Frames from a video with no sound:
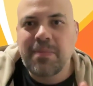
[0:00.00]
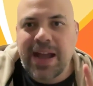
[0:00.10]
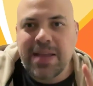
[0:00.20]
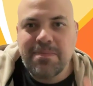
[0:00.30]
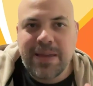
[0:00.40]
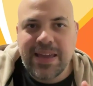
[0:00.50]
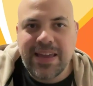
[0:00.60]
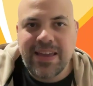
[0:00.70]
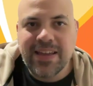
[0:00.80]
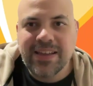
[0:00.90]
there might
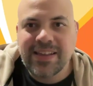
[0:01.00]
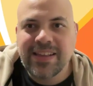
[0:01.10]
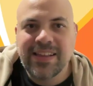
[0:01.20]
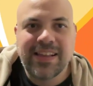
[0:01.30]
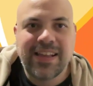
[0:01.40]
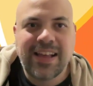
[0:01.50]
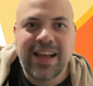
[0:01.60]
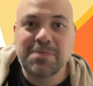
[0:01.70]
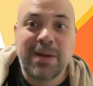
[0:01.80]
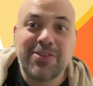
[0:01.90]
be,
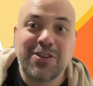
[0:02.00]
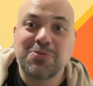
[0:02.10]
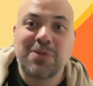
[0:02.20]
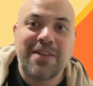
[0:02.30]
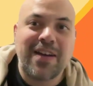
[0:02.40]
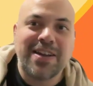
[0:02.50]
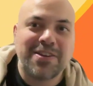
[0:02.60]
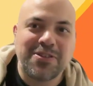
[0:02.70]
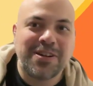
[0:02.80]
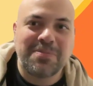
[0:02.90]
as much as we have
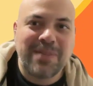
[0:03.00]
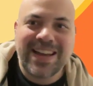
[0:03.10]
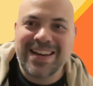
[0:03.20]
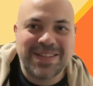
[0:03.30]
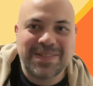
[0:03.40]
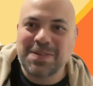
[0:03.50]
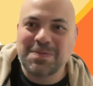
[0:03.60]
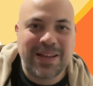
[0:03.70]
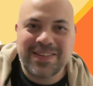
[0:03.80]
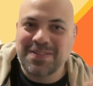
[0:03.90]
higher order
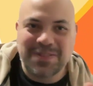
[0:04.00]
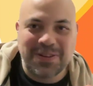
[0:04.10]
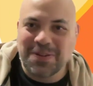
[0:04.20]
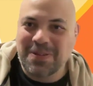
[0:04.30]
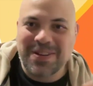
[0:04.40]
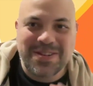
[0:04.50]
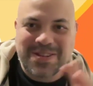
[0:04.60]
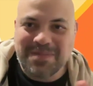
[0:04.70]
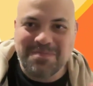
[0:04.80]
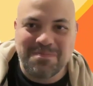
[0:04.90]
mechanisms, as much as
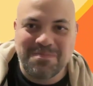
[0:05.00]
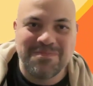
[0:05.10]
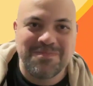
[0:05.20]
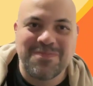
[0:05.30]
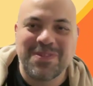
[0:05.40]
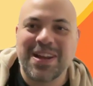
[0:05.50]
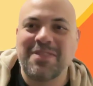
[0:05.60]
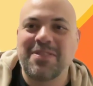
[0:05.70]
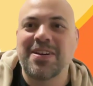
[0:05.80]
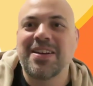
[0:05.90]
you can,
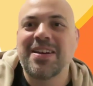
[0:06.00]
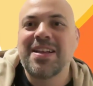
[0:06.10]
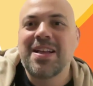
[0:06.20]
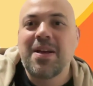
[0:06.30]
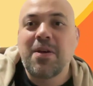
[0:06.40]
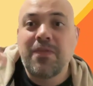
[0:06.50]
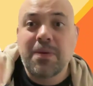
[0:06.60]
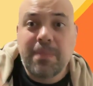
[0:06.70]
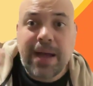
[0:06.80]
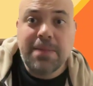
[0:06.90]
whatever,
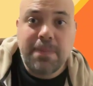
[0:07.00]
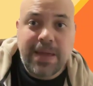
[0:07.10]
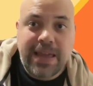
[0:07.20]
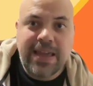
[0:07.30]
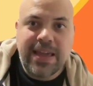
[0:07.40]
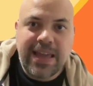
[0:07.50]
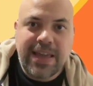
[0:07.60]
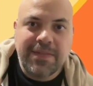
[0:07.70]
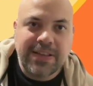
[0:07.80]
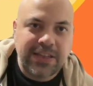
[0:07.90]
there might be
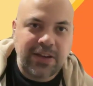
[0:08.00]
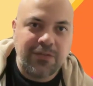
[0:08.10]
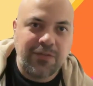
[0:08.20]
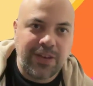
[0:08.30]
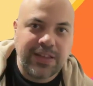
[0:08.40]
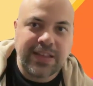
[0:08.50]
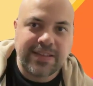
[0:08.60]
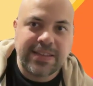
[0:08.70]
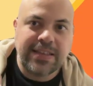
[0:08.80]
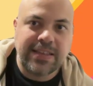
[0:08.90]
even something
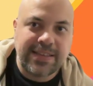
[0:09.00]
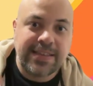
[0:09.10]
that